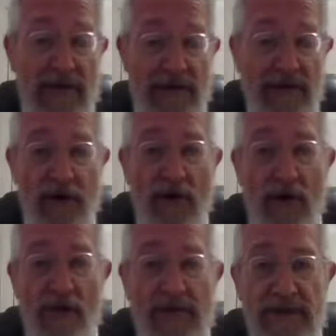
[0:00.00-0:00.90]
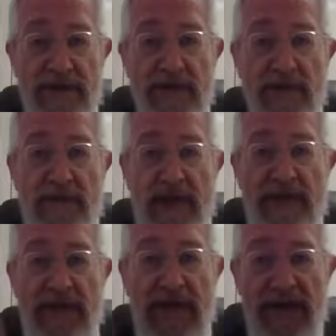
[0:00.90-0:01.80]
The ketores
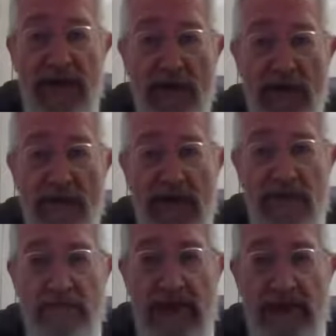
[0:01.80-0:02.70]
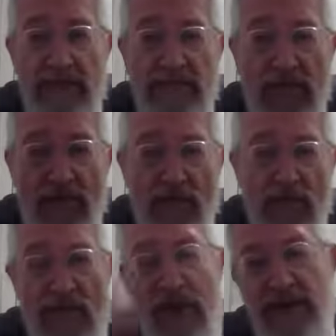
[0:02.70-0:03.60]
makes a kitar, it makes smoke
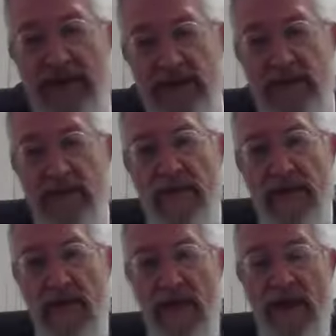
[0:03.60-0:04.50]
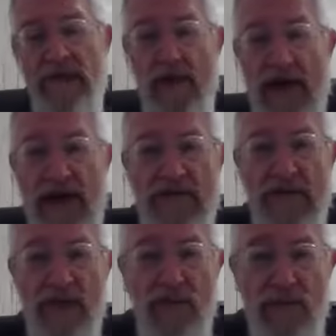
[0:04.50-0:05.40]
rise. If you
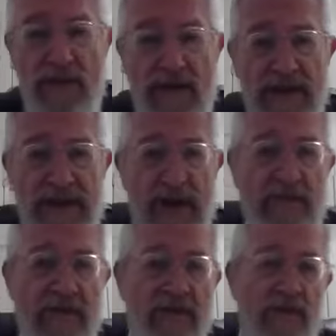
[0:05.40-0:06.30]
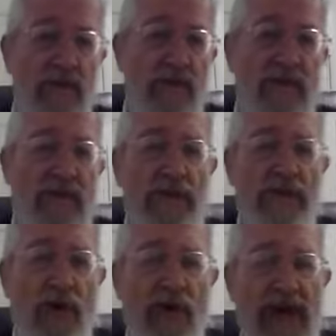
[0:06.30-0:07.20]
have a roof on top of a room, the
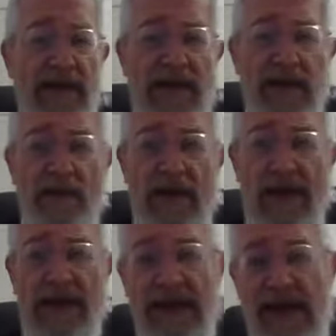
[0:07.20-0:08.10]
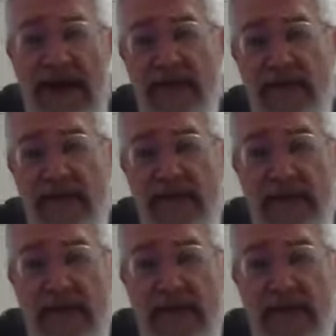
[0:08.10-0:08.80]
smoke cannot rise to heaven.